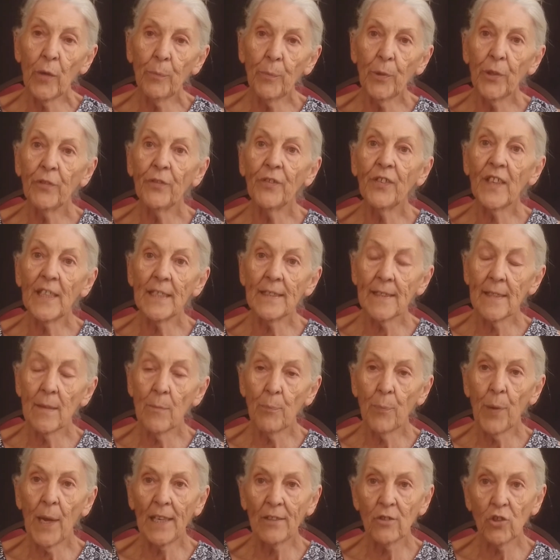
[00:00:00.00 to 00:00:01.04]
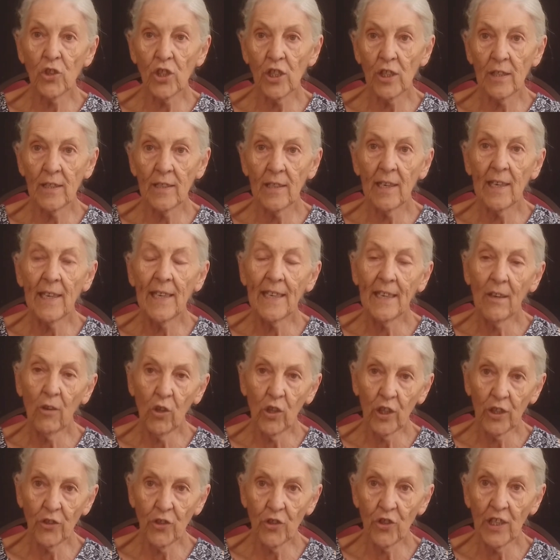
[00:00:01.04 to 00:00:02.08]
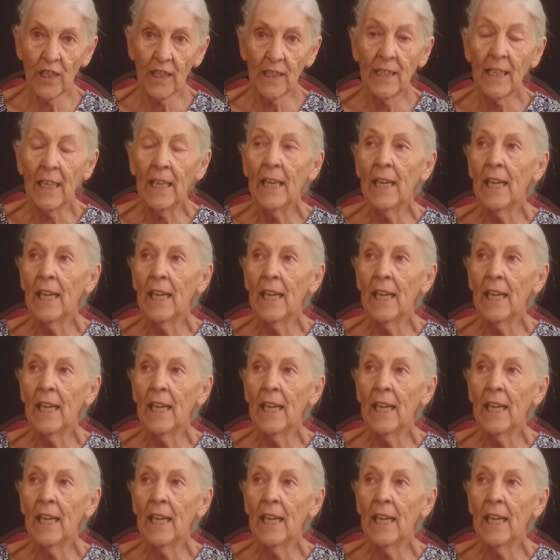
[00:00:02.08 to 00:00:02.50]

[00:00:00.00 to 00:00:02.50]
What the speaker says: professor punctured an artery.